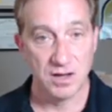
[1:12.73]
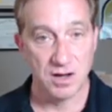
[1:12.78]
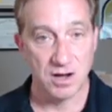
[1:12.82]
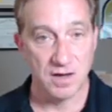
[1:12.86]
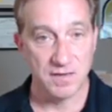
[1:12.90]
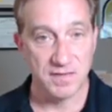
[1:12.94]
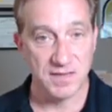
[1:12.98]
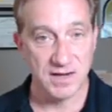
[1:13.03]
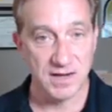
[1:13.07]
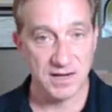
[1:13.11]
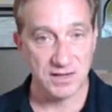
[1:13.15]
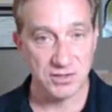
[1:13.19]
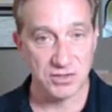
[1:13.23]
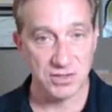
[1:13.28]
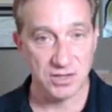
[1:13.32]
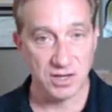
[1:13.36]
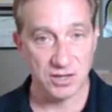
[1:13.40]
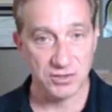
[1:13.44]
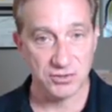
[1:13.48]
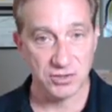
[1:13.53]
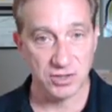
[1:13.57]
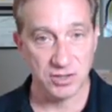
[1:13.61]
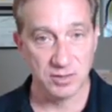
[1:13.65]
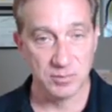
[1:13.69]
On the next
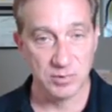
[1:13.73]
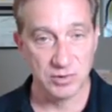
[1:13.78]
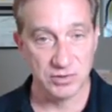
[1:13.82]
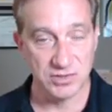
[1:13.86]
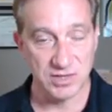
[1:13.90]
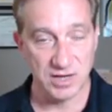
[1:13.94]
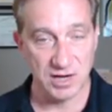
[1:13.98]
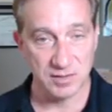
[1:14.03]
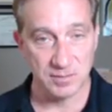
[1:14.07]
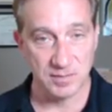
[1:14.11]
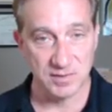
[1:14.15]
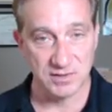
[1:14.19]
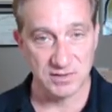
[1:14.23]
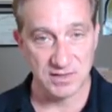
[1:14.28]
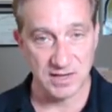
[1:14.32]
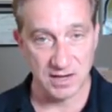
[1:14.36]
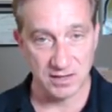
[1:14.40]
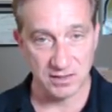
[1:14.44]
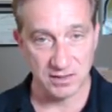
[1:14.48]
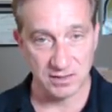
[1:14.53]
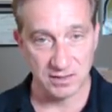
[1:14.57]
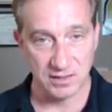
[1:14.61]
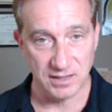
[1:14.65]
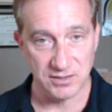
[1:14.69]
sheet, I'll show you Bruce Tuckman's
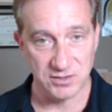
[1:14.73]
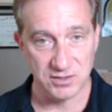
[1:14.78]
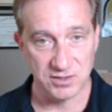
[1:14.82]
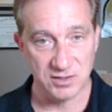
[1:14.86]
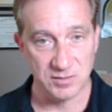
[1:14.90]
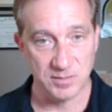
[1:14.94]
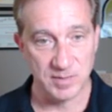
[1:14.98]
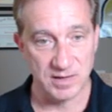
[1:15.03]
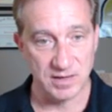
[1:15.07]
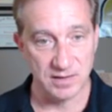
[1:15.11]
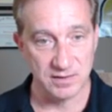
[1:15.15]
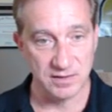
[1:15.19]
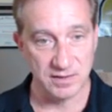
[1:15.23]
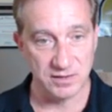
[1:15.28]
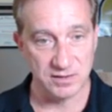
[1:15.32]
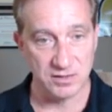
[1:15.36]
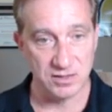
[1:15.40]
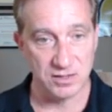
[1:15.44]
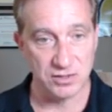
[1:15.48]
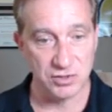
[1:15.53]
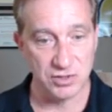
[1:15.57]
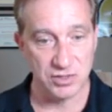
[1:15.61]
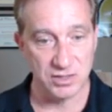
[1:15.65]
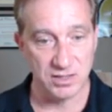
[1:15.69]
calculations, but on
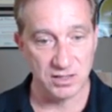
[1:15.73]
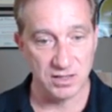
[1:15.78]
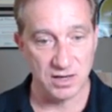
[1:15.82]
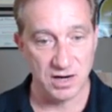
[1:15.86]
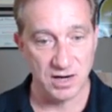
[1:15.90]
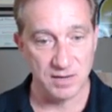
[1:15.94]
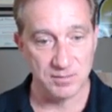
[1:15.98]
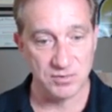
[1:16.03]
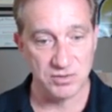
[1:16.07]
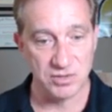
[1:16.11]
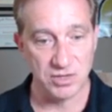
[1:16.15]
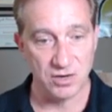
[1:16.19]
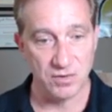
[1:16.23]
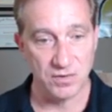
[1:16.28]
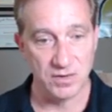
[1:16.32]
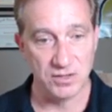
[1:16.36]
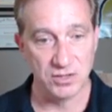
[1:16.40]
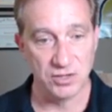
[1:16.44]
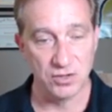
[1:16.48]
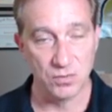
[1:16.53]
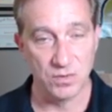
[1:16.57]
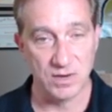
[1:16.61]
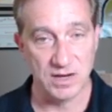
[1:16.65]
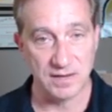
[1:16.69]
this sheet, I'm
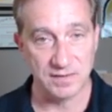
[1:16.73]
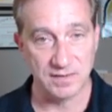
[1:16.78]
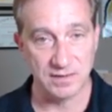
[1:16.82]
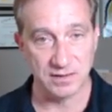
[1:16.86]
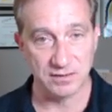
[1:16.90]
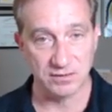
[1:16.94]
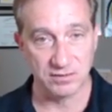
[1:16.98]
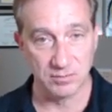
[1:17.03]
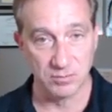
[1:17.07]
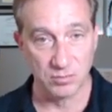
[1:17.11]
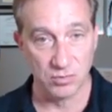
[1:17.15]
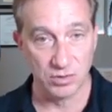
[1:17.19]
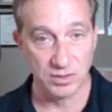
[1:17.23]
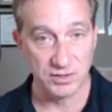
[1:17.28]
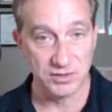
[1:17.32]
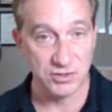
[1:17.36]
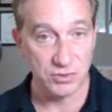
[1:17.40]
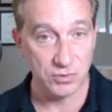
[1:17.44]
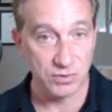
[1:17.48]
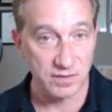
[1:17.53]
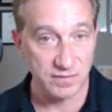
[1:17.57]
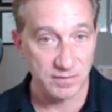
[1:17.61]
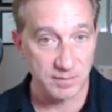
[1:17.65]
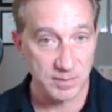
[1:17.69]
showing you what I think is a more
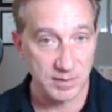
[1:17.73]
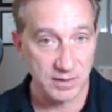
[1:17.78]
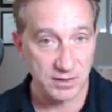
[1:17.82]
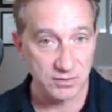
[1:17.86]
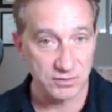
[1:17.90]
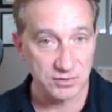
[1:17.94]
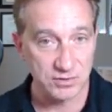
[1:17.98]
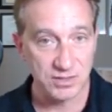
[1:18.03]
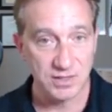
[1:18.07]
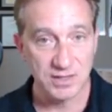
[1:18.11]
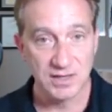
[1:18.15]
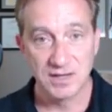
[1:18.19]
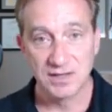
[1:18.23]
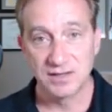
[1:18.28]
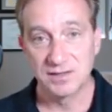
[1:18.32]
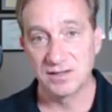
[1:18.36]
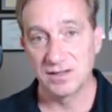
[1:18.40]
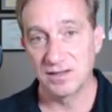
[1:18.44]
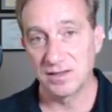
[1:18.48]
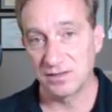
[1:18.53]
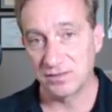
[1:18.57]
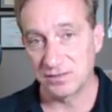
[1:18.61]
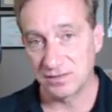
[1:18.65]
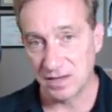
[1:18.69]
intuitive approach
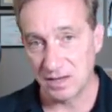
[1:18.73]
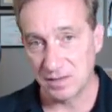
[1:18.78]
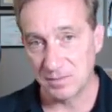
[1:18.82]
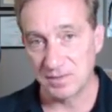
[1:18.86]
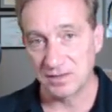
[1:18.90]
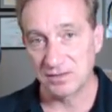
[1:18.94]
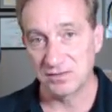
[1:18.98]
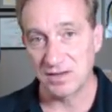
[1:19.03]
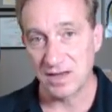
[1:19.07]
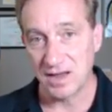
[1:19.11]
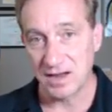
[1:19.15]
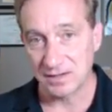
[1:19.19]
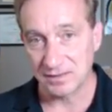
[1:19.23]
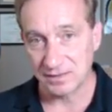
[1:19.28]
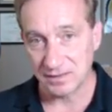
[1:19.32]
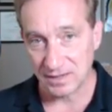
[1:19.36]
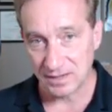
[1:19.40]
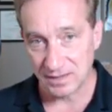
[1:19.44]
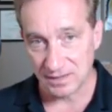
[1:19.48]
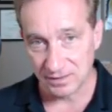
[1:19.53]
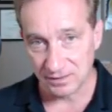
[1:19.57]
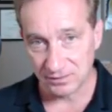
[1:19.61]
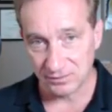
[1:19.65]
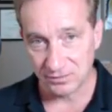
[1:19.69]
to the same
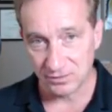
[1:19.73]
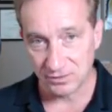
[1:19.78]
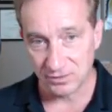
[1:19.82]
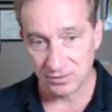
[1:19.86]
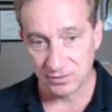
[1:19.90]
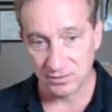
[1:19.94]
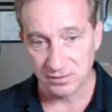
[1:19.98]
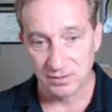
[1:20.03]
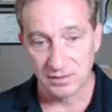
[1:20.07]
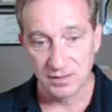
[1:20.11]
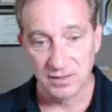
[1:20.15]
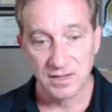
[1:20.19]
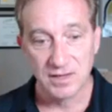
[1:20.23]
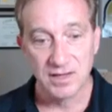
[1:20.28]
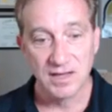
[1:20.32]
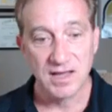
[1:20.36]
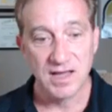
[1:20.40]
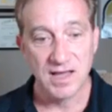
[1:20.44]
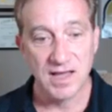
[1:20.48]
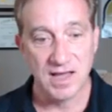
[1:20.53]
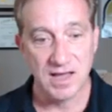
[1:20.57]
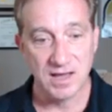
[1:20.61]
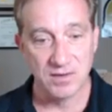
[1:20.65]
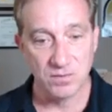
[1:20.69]
exact answer.
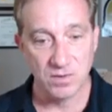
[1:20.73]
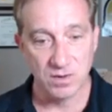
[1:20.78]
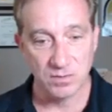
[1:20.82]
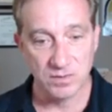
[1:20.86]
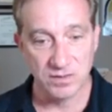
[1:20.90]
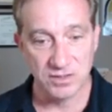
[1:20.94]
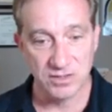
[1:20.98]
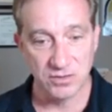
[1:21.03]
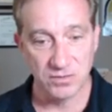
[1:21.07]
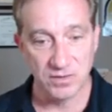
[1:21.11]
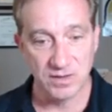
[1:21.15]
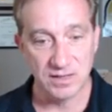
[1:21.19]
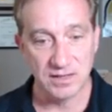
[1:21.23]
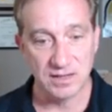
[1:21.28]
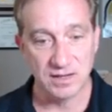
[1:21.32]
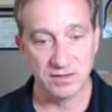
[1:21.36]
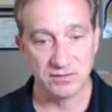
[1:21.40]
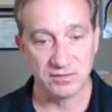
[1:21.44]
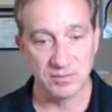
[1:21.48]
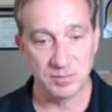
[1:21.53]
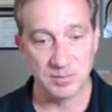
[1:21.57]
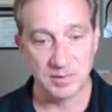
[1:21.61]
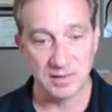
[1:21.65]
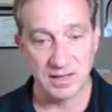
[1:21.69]
And what we're doing
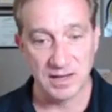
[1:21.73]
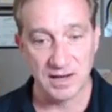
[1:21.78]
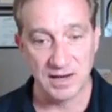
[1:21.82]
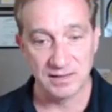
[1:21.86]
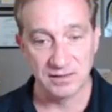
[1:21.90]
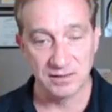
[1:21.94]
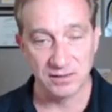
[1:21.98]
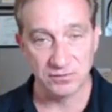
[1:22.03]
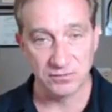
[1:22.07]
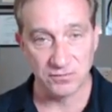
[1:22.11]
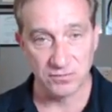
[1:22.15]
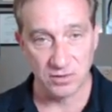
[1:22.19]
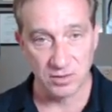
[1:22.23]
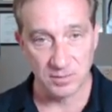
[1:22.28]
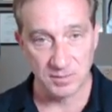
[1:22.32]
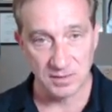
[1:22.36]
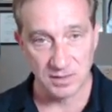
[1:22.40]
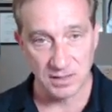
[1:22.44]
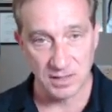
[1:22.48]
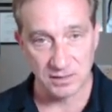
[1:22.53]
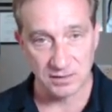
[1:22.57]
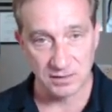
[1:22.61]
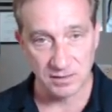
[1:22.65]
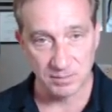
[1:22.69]
is applying this
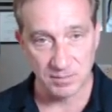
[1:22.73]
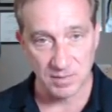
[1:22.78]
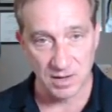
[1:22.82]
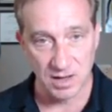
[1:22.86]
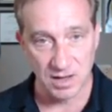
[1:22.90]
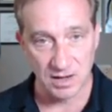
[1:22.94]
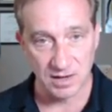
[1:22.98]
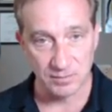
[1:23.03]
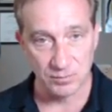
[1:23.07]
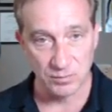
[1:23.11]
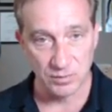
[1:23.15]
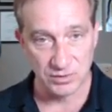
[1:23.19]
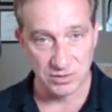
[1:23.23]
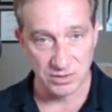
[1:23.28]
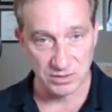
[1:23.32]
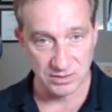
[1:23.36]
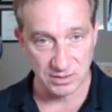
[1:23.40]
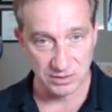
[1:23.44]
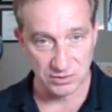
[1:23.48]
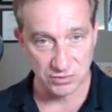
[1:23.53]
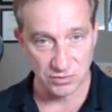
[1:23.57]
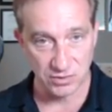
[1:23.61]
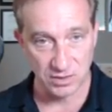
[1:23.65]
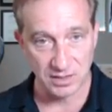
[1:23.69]
formula at the bottom, which
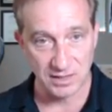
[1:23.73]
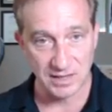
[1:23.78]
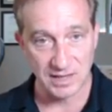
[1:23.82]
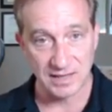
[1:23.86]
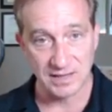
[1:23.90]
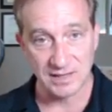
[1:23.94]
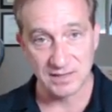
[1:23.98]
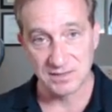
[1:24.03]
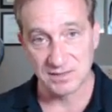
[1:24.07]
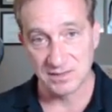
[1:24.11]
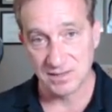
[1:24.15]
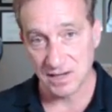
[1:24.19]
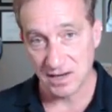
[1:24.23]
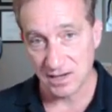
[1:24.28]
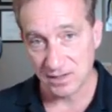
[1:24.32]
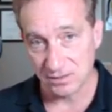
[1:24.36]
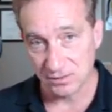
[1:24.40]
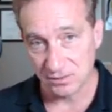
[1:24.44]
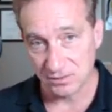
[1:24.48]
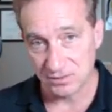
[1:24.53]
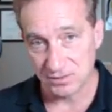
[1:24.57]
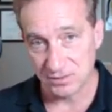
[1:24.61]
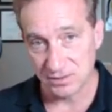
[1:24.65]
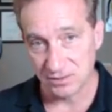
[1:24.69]
is a truncated
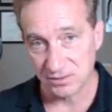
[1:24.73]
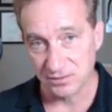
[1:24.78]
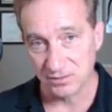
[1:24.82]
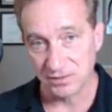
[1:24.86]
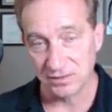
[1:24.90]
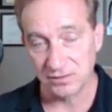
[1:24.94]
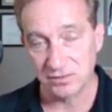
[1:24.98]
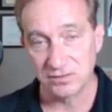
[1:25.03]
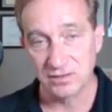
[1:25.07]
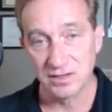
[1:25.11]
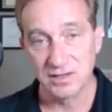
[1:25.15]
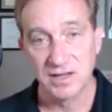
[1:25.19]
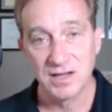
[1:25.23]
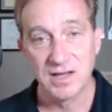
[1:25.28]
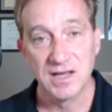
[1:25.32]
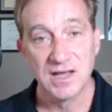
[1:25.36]
Taylor series.